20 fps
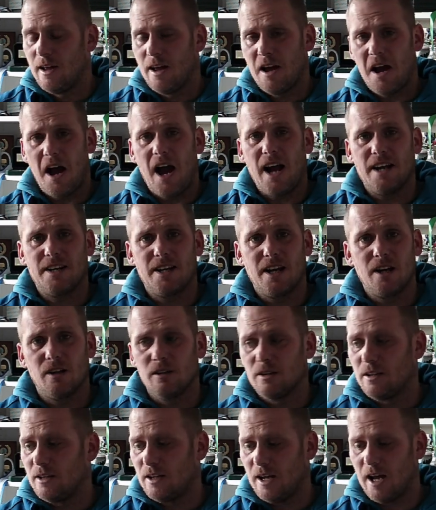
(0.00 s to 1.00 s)

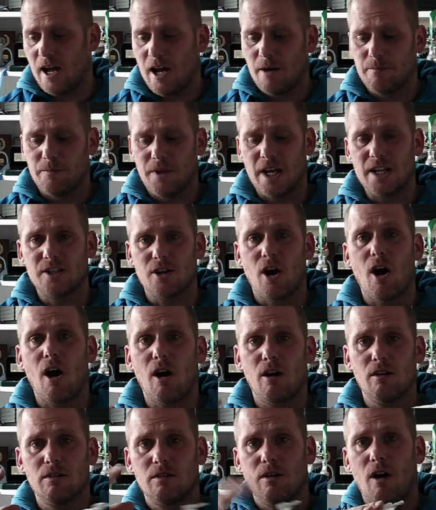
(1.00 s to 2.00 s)
Ideal, um, these
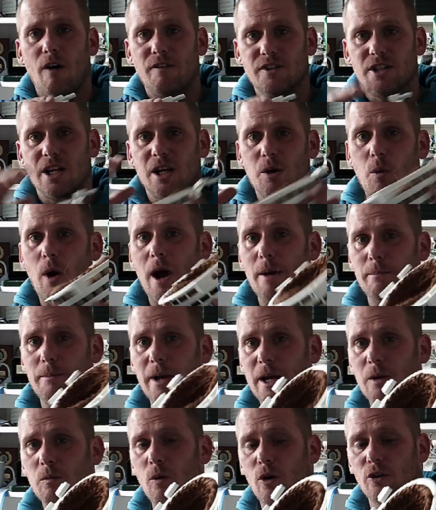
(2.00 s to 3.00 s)
are obviously quite
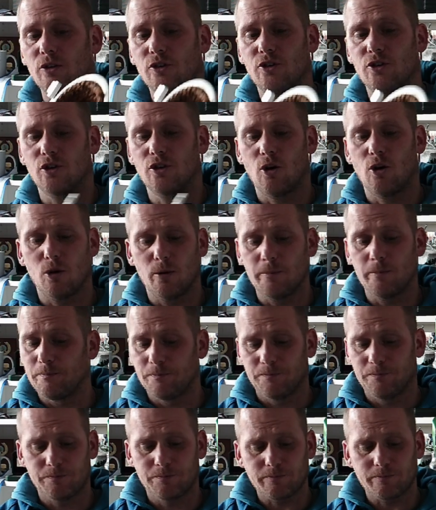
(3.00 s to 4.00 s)
big ones so
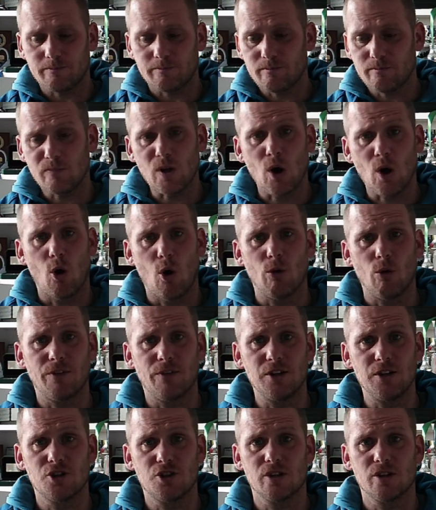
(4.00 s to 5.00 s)
half
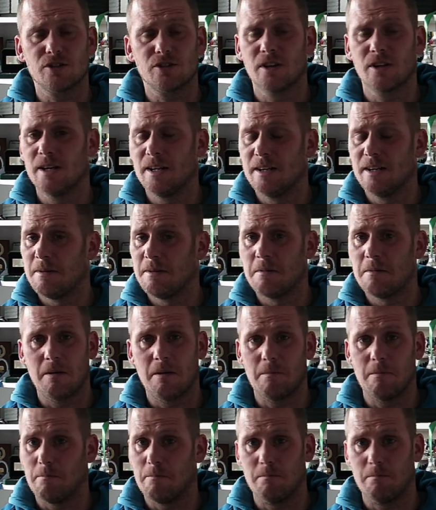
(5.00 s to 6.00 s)
inches
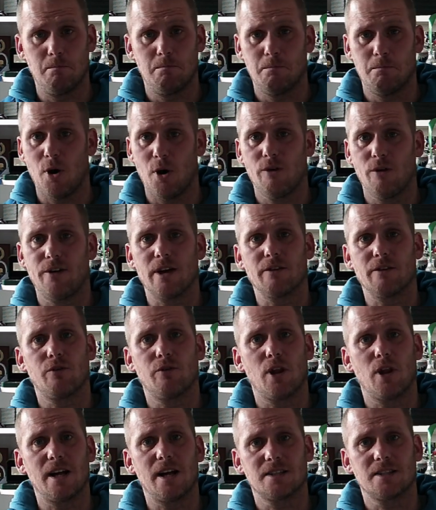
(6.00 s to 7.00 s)
perfect for
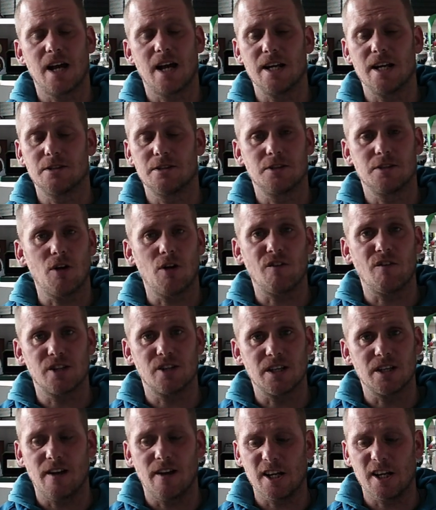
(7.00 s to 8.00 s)
that size.
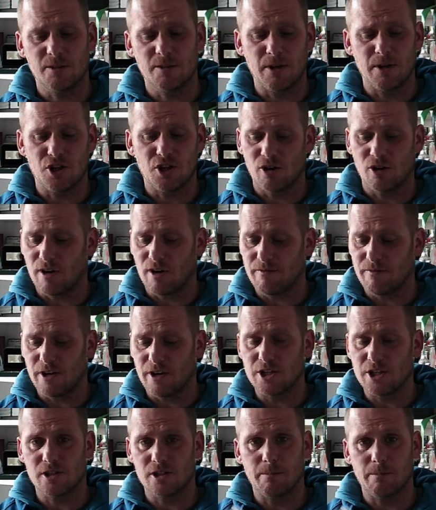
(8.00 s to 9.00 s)
Obviously your exhibition green
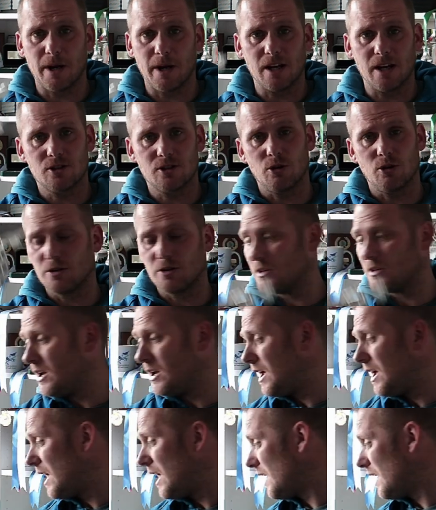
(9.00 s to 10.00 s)
finches are bigger so
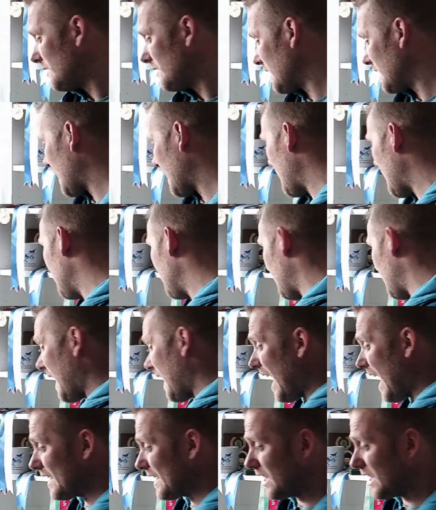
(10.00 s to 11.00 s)
again
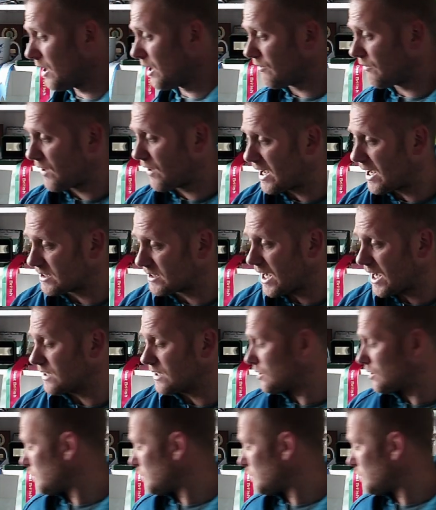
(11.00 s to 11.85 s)
ideal for that size as